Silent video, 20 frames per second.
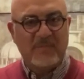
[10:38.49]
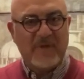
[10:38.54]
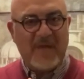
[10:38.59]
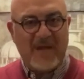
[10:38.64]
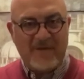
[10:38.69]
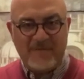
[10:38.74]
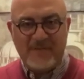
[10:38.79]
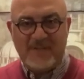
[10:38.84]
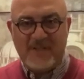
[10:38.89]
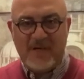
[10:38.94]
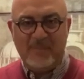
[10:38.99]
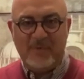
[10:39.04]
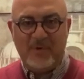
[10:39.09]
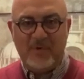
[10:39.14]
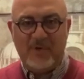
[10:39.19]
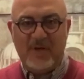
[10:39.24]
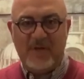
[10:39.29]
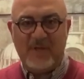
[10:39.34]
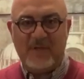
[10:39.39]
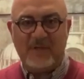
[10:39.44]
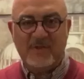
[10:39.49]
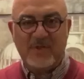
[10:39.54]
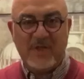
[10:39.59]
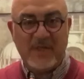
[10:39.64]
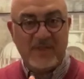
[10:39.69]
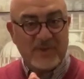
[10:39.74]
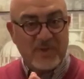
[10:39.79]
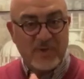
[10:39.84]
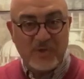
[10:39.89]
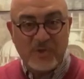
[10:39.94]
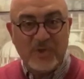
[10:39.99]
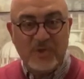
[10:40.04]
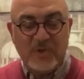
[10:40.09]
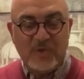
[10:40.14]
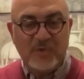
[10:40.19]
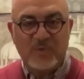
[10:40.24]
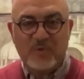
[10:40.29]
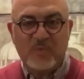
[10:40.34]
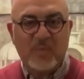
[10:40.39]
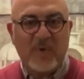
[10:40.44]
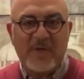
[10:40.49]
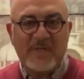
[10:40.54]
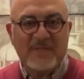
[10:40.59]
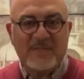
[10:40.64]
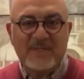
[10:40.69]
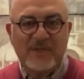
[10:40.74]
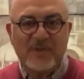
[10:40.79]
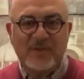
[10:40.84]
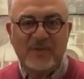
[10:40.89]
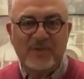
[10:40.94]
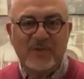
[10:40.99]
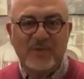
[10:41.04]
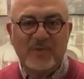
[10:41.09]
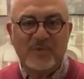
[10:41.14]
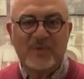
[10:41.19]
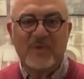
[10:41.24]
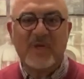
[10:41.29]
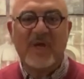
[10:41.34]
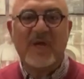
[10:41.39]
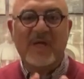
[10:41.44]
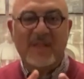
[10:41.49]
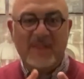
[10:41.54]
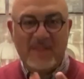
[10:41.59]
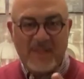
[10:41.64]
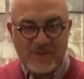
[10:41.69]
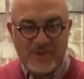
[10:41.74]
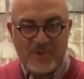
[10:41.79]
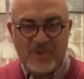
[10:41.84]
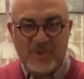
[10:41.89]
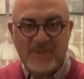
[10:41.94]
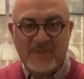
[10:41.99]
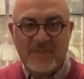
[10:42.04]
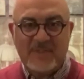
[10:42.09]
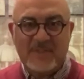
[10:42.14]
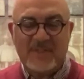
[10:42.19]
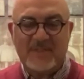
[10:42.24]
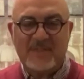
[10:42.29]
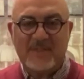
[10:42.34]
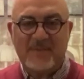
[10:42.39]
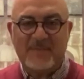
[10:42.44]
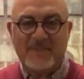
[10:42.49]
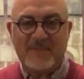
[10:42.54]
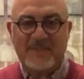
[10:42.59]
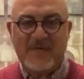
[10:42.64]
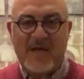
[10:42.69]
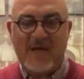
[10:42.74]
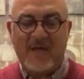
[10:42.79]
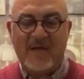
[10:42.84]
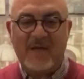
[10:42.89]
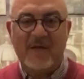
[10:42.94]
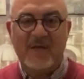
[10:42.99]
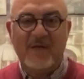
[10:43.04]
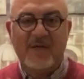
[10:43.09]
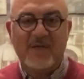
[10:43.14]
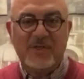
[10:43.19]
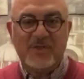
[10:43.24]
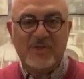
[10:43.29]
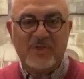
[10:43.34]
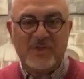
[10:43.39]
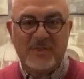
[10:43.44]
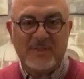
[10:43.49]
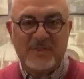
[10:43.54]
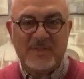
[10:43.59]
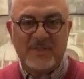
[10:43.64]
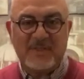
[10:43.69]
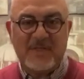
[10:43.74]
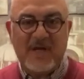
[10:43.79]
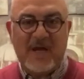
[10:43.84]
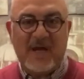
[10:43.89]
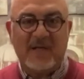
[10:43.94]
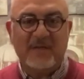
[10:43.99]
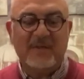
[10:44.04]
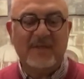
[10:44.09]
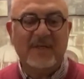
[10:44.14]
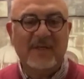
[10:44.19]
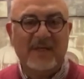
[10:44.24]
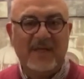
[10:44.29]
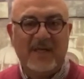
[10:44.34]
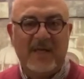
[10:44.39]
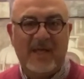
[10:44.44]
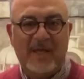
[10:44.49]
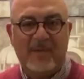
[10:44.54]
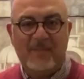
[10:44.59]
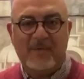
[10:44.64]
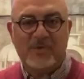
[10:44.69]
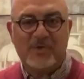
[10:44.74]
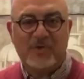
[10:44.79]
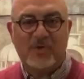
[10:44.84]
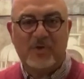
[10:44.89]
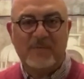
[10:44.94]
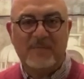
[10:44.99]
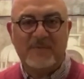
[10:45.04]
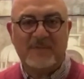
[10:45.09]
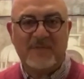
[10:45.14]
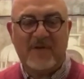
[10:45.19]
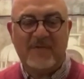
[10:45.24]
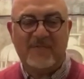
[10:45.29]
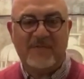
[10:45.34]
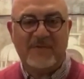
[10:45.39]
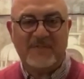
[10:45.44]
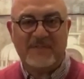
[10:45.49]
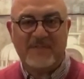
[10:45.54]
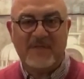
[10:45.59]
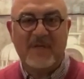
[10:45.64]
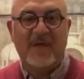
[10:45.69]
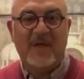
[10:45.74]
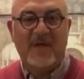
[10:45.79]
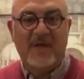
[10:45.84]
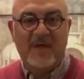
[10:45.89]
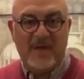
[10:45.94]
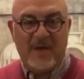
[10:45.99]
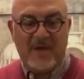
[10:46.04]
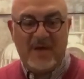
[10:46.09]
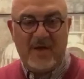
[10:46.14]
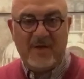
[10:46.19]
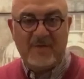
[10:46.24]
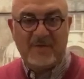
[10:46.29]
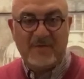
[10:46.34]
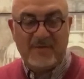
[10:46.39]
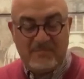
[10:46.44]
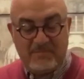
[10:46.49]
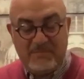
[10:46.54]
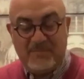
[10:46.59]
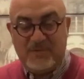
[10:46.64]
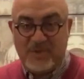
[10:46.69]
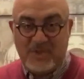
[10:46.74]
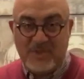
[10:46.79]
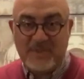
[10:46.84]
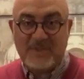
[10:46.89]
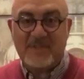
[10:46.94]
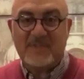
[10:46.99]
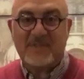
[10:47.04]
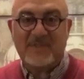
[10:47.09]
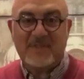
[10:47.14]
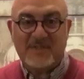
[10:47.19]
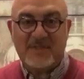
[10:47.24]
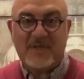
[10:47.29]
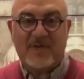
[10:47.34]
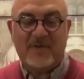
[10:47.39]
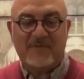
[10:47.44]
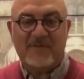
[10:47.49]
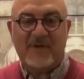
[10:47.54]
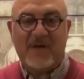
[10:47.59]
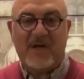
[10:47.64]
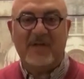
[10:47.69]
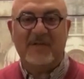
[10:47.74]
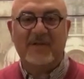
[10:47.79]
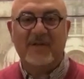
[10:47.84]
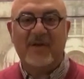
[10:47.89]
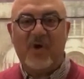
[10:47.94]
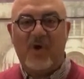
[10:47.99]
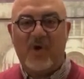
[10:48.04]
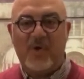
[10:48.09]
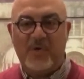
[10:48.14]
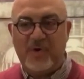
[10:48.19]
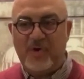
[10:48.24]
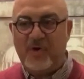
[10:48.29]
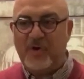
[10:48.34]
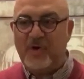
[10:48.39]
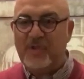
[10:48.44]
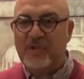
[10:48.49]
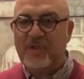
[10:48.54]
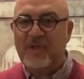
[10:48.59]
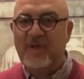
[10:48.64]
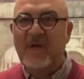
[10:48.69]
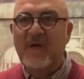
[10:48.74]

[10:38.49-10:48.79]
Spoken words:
Every time you read it, it's good news. What is the good news? That Jesus is the Messiah. Jesus is God. He came and showed himself as Jesus, the Son of God on earth.